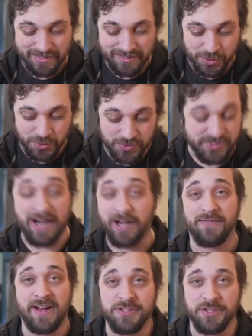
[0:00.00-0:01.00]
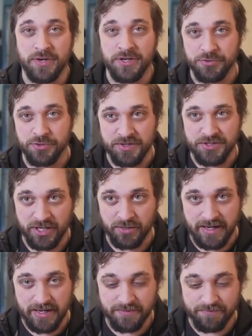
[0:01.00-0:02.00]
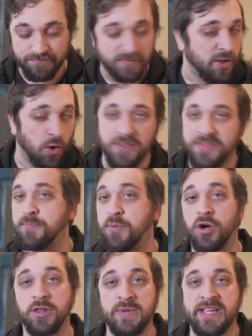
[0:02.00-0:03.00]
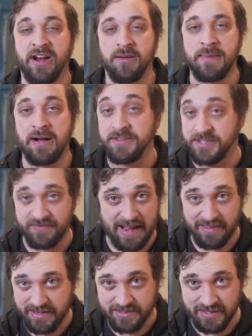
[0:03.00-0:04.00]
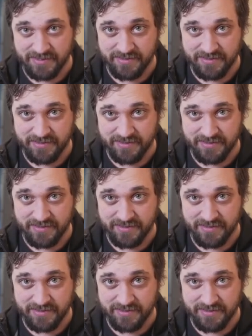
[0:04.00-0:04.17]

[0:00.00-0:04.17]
you sacrifice a creature to regenerate it. The only part that we care about is the fact that it says